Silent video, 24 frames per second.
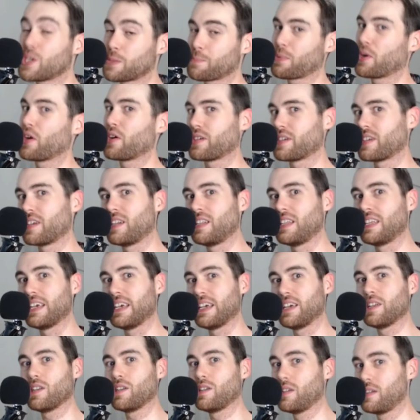
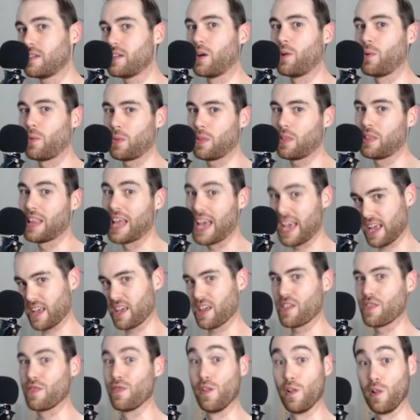personally don't like
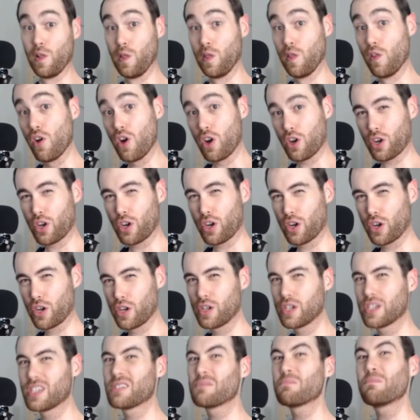the look.
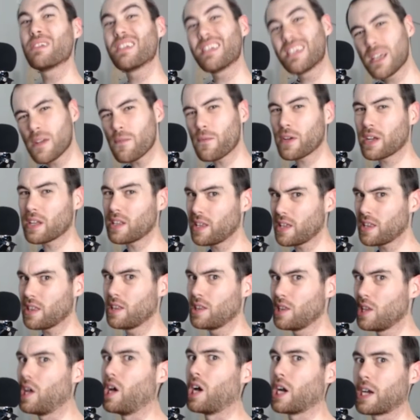Specifically the
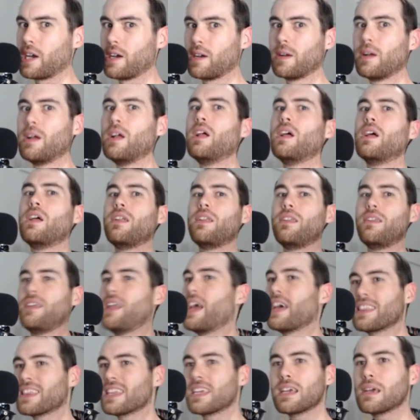look.
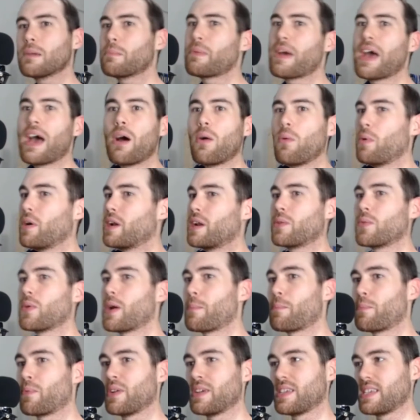Nothing about what it
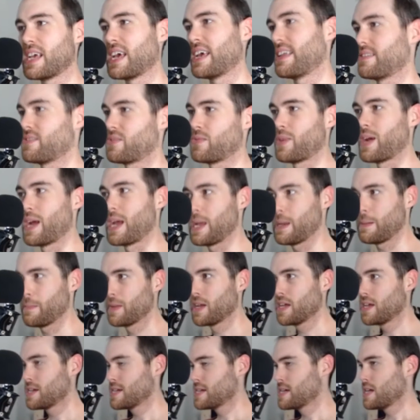represents, right?
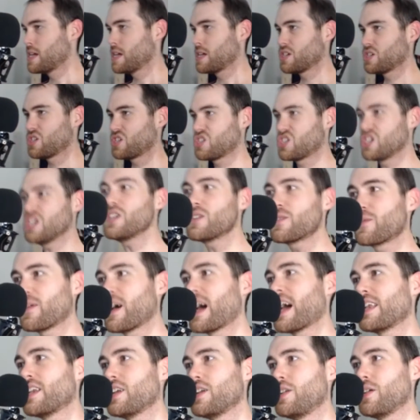She's
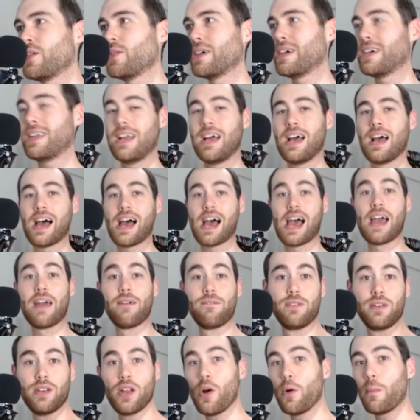fine to do it. I have
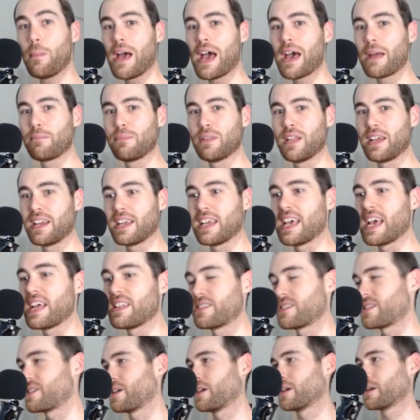no bad blood
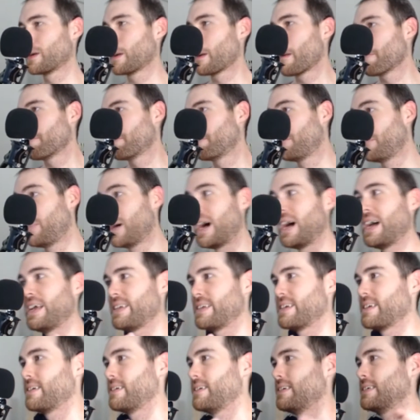against her,
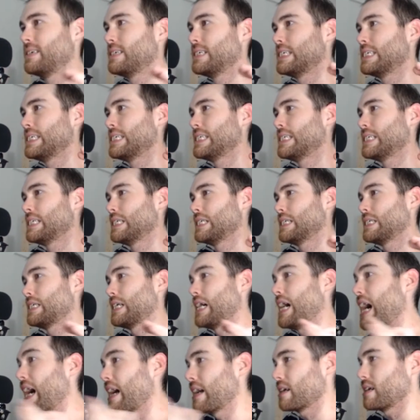but
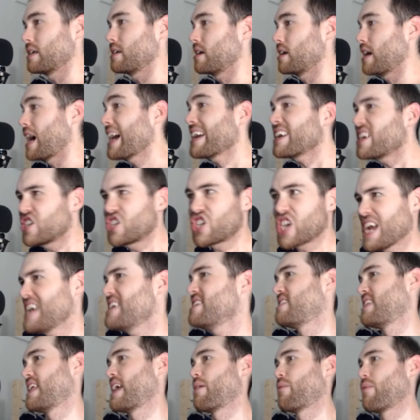I could
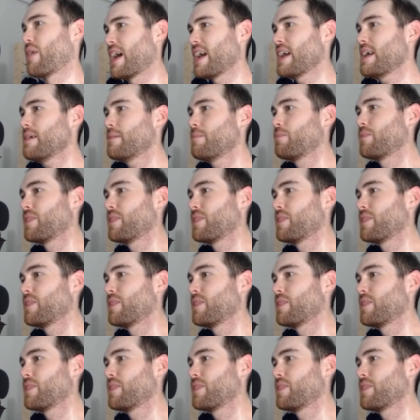change that, right?